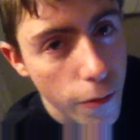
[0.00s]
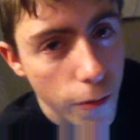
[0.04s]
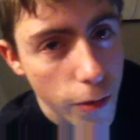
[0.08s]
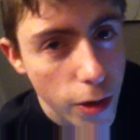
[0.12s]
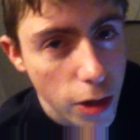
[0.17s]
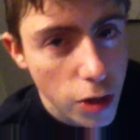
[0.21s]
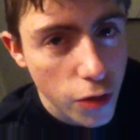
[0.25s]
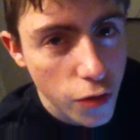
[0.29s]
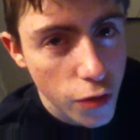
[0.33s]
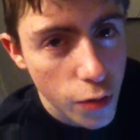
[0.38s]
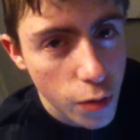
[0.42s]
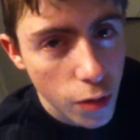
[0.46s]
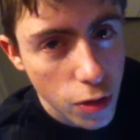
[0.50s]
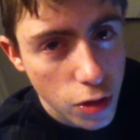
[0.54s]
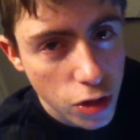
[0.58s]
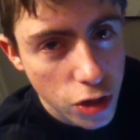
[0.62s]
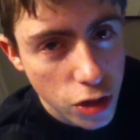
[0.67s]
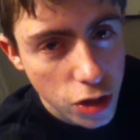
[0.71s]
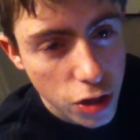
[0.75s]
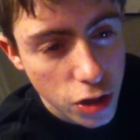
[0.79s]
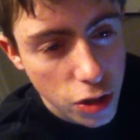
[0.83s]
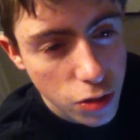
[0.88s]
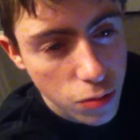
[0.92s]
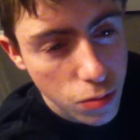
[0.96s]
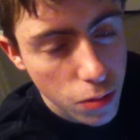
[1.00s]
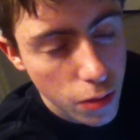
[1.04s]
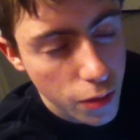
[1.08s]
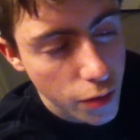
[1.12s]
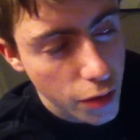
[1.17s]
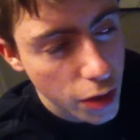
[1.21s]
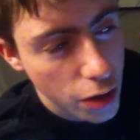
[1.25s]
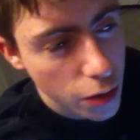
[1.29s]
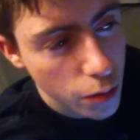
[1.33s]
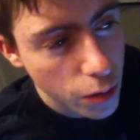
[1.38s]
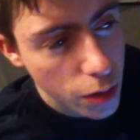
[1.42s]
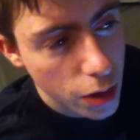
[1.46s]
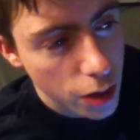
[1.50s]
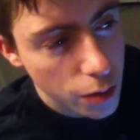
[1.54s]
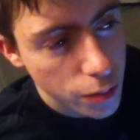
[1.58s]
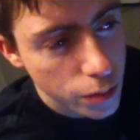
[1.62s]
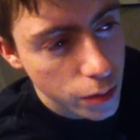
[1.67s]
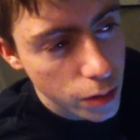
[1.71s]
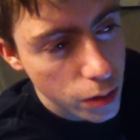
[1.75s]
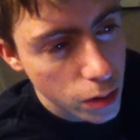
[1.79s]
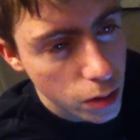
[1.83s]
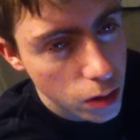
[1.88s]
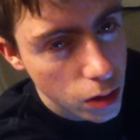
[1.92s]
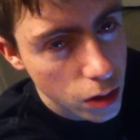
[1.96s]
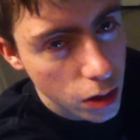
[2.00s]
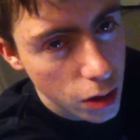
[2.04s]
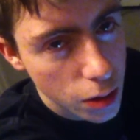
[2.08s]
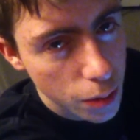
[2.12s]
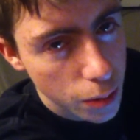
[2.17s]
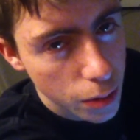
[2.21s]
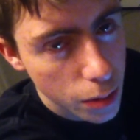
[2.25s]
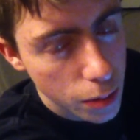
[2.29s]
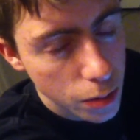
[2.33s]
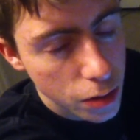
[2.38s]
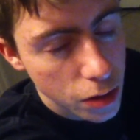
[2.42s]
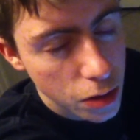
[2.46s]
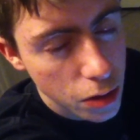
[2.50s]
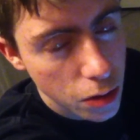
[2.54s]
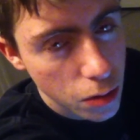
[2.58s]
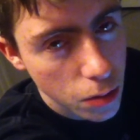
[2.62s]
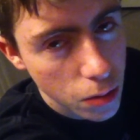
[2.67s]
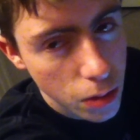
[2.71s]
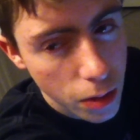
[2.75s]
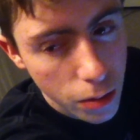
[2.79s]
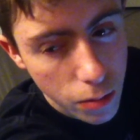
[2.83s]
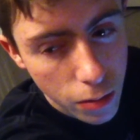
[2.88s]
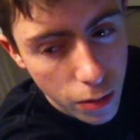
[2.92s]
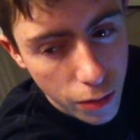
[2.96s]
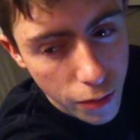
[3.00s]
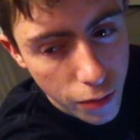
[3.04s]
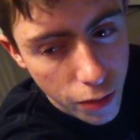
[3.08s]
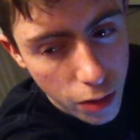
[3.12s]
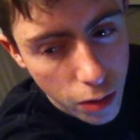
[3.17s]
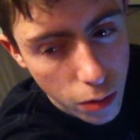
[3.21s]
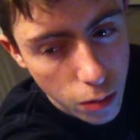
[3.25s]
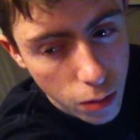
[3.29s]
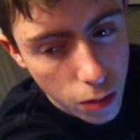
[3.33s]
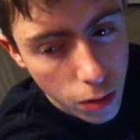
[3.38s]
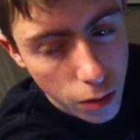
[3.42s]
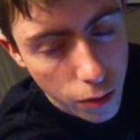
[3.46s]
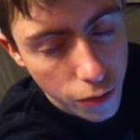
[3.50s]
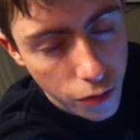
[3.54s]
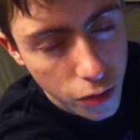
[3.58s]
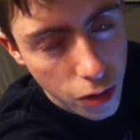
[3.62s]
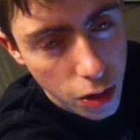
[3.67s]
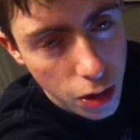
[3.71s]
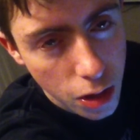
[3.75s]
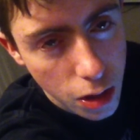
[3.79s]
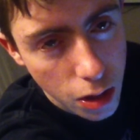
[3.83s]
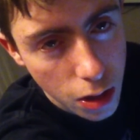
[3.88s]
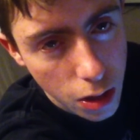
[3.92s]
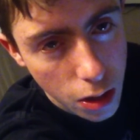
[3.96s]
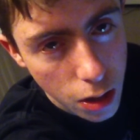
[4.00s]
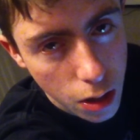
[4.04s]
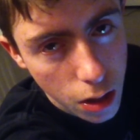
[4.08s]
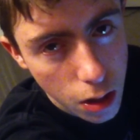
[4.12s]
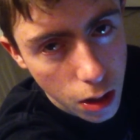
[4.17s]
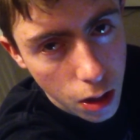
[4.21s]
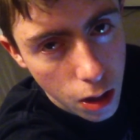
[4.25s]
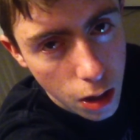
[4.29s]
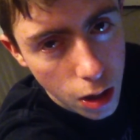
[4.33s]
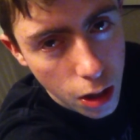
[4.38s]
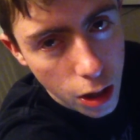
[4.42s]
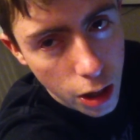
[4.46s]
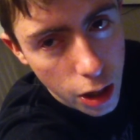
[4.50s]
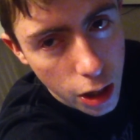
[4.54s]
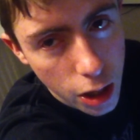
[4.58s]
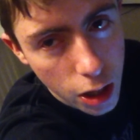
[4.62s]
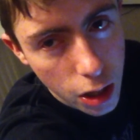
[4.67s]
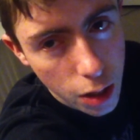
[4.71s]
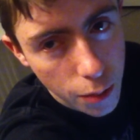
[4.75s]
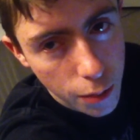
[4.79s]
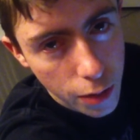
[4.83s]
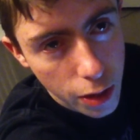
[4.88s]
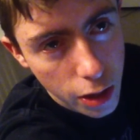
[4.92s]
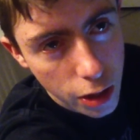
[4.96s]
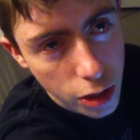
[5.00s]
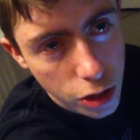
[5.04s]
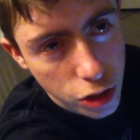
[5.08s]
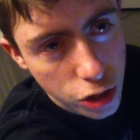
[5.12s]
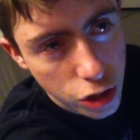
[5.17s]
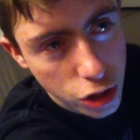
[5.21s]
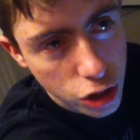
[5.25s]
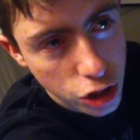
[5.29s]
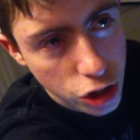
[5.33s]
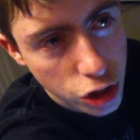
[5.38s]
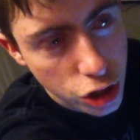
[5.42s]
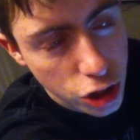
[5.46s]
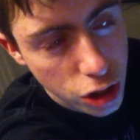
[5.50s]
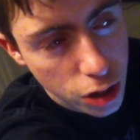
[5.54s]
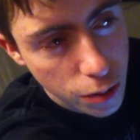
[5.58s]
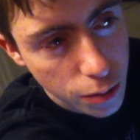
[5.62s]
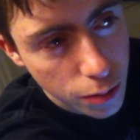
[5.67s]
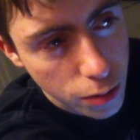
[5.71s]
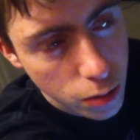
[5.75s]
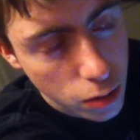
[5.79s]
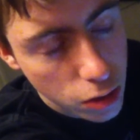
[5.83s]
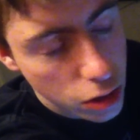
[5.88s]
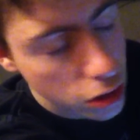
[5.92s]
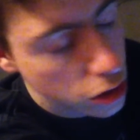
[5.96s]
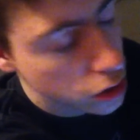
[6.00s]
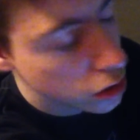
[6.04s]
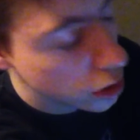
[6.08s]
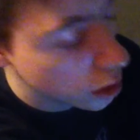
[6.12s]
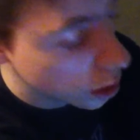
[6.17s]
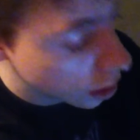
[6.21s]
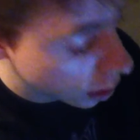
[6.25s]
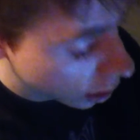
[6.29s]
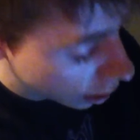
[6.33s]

thanks for watching this review, and we'll probably do a review of the Elimination Chamber, which is at